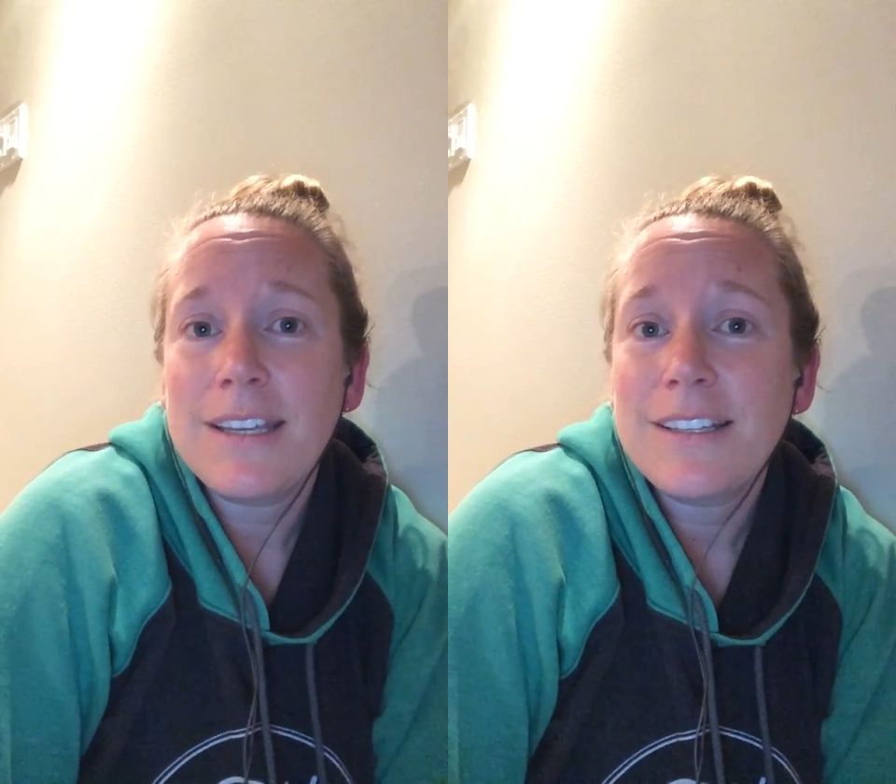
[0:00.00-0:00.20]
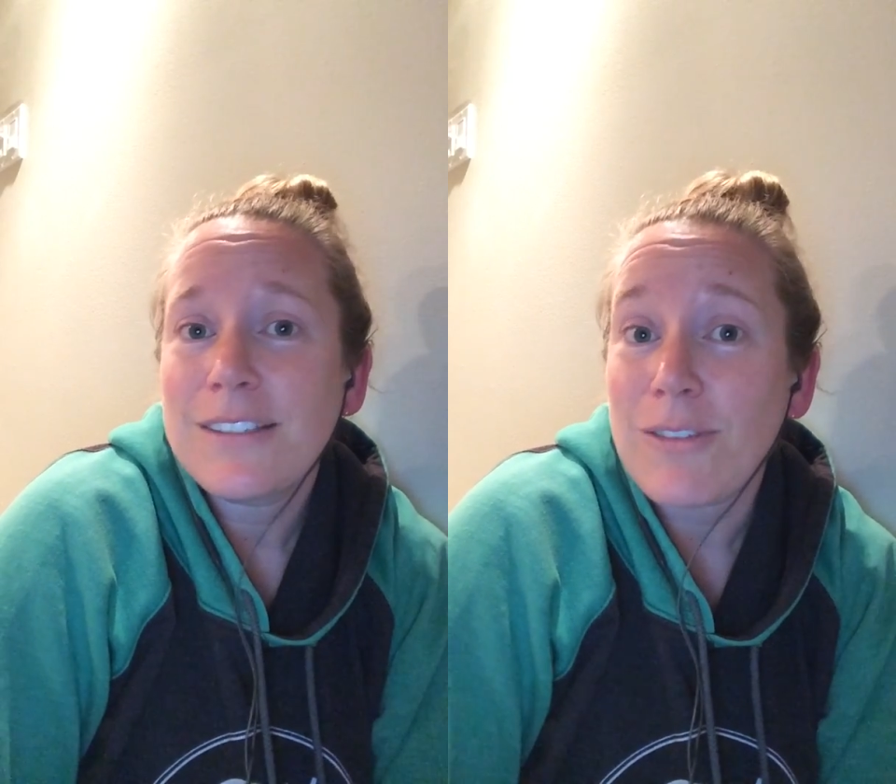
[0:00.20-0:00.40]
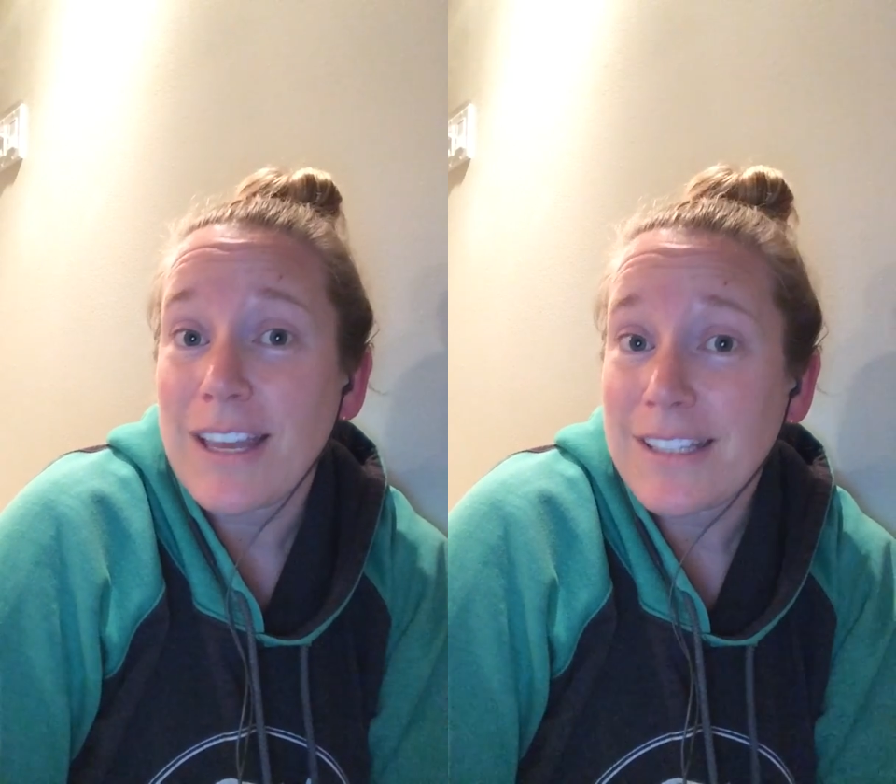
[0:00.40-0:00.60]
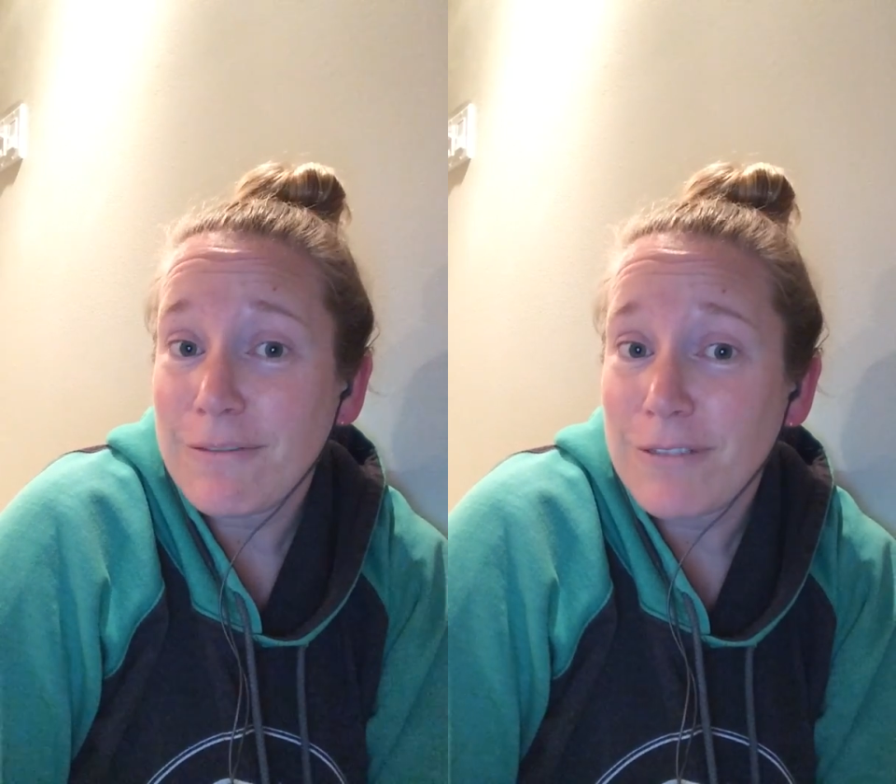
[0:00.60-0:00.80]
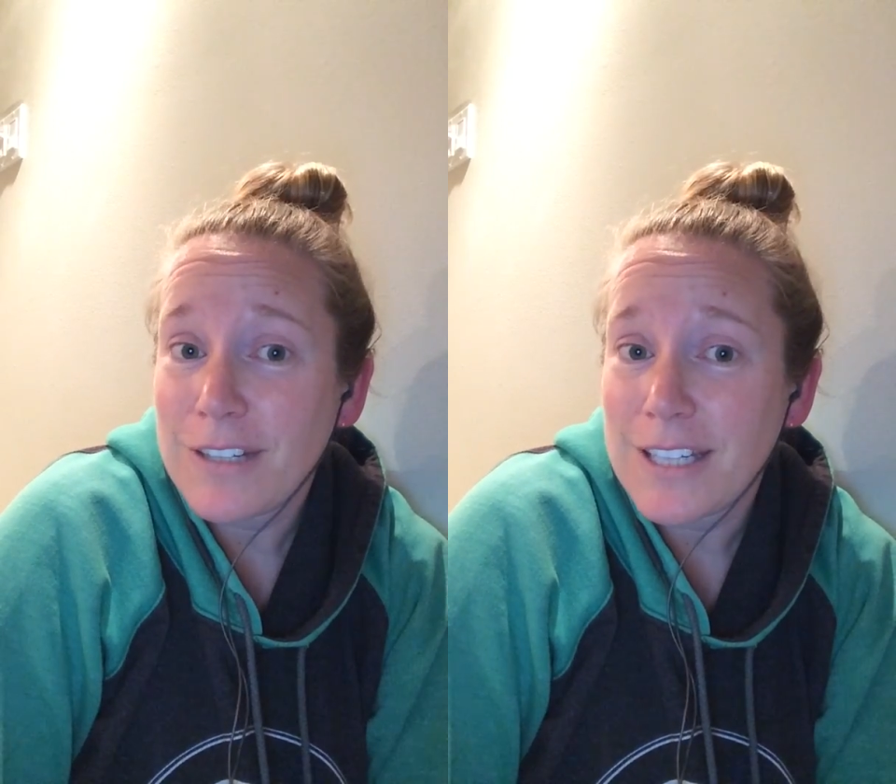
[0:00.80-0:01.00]
So that's
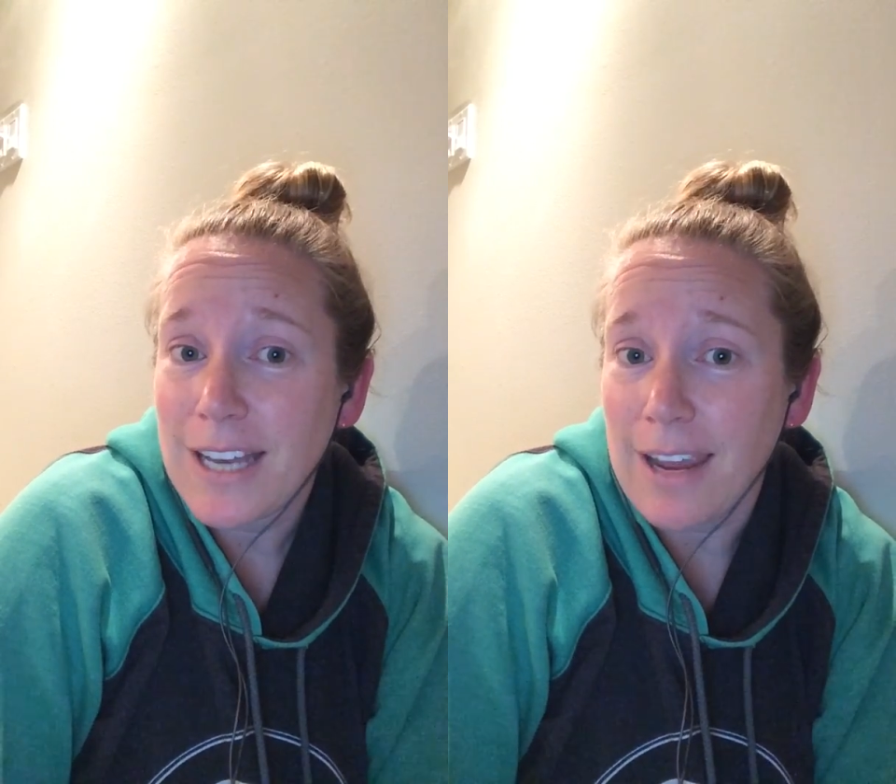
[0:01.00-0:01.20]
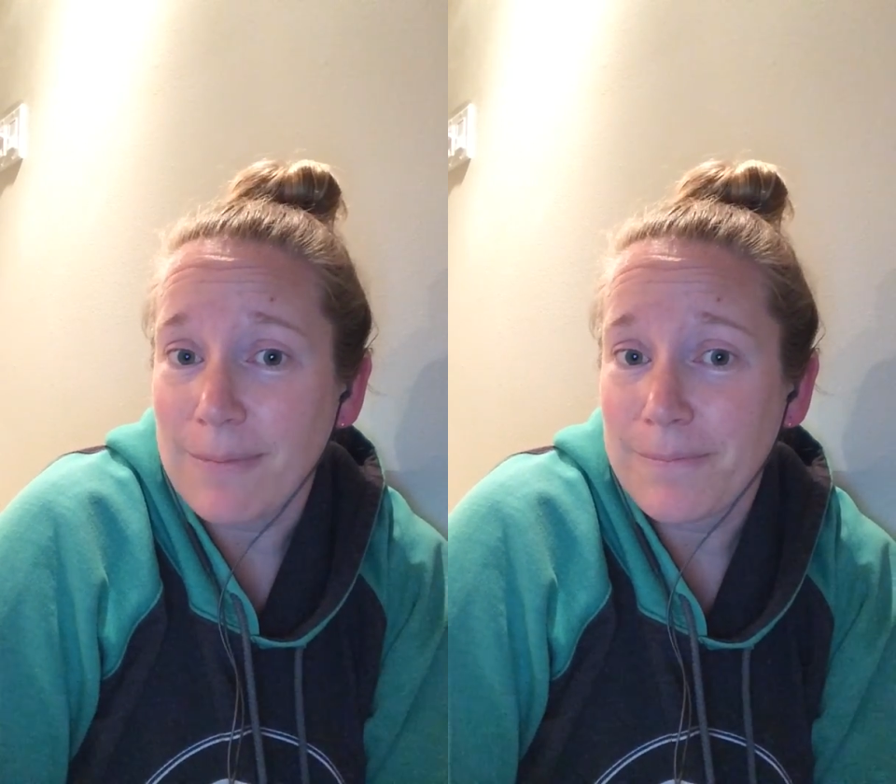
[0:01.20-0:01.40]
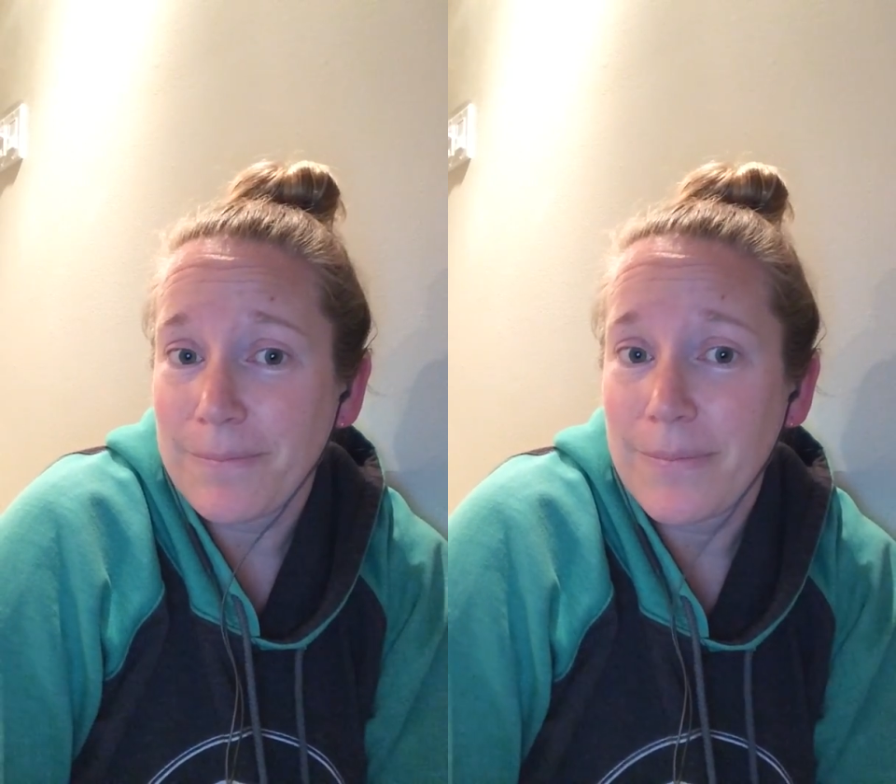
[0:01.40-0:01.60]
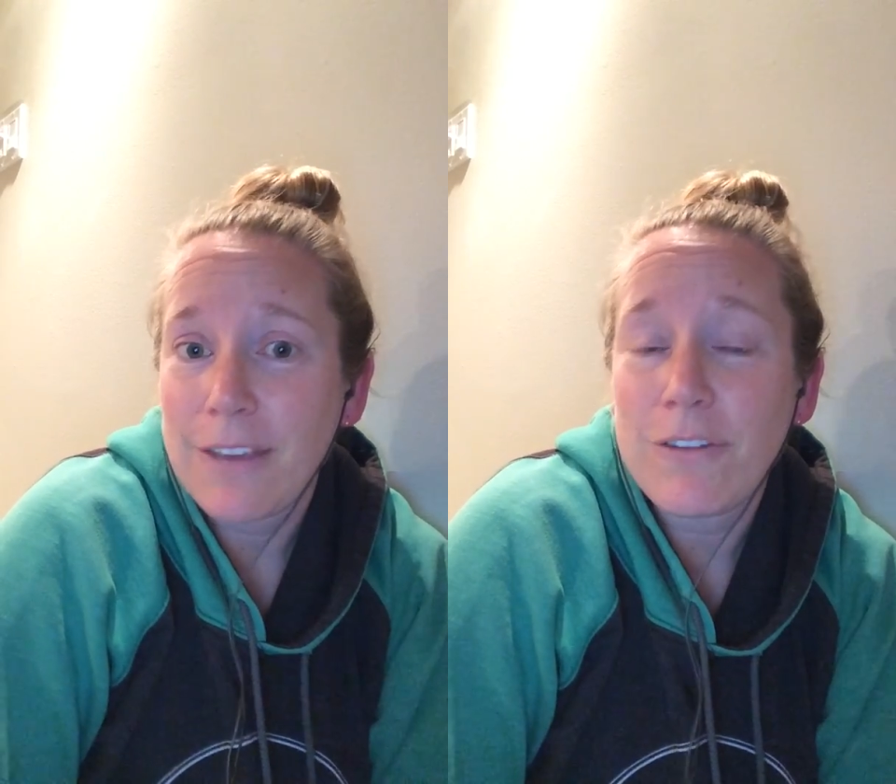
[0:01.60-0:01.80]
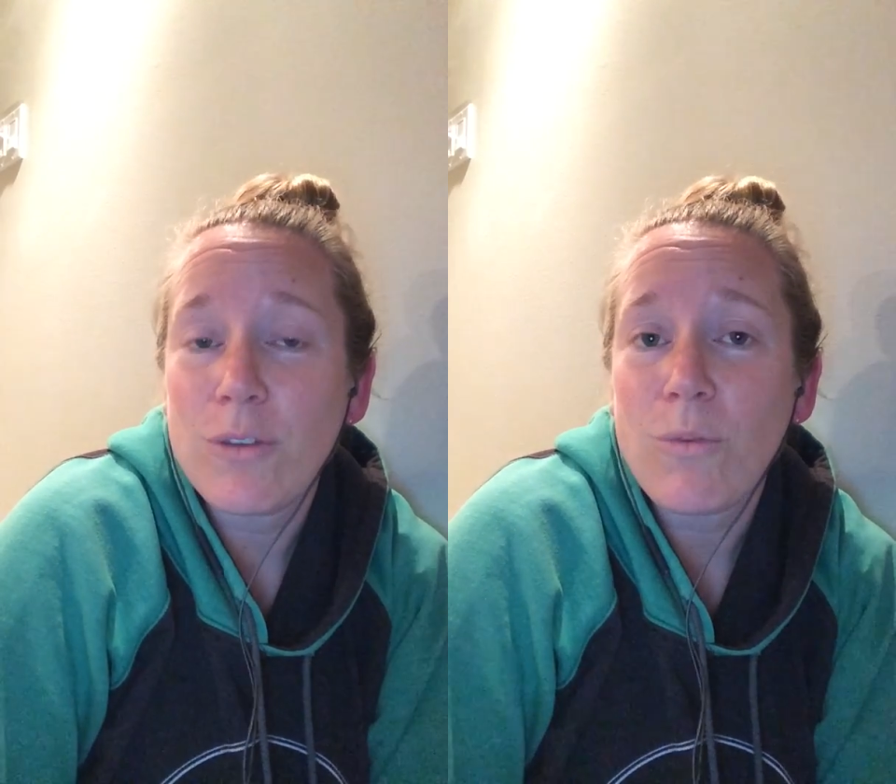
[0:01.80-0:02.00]
it for today.
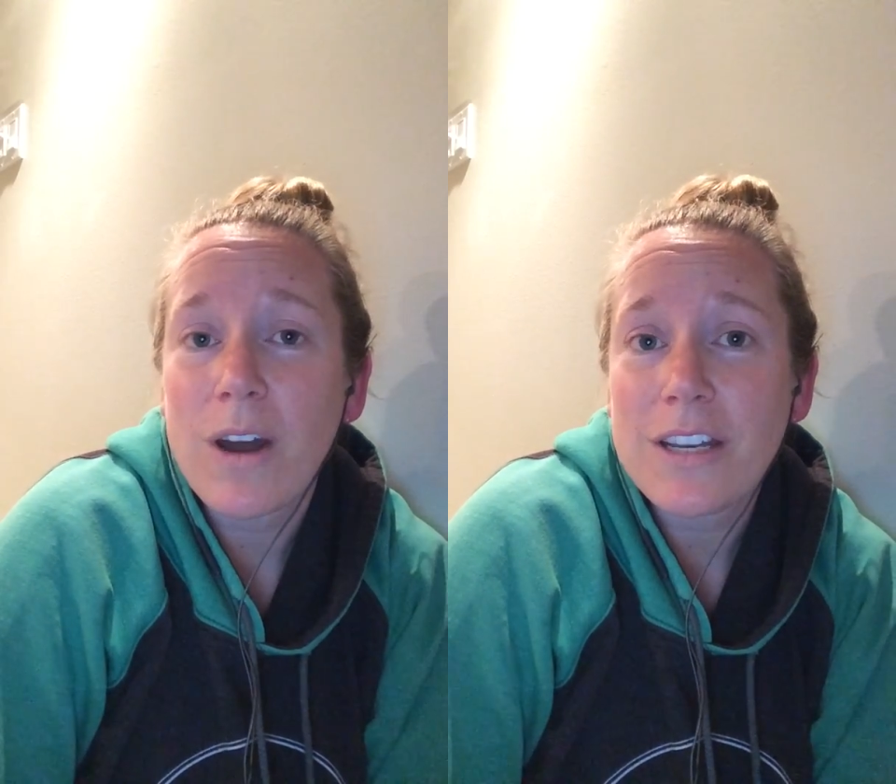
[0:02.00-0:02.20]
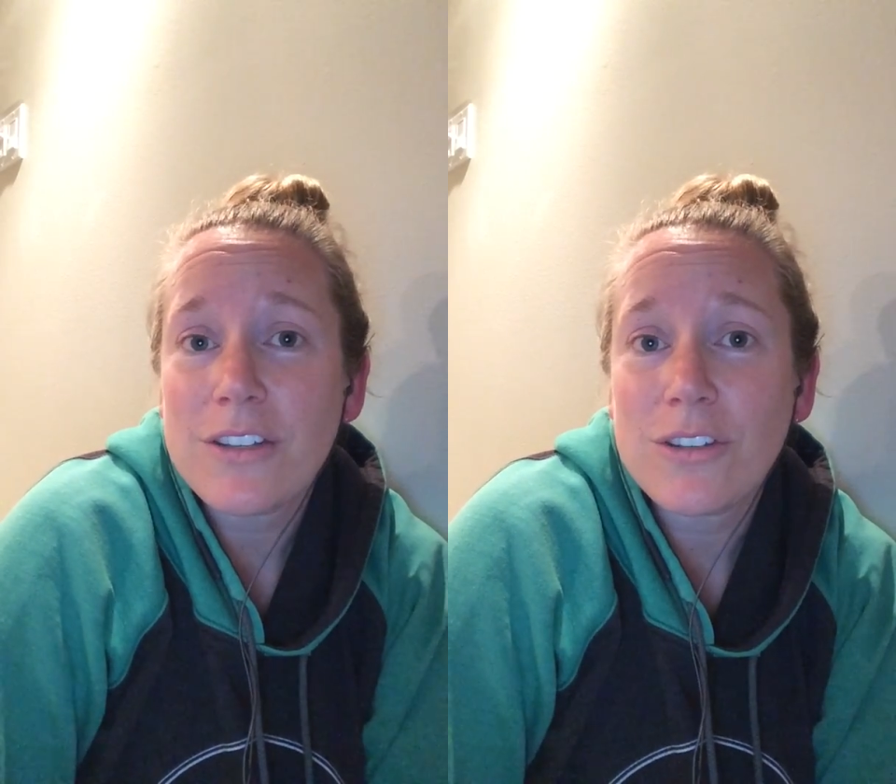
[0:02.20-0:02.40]
If you wanted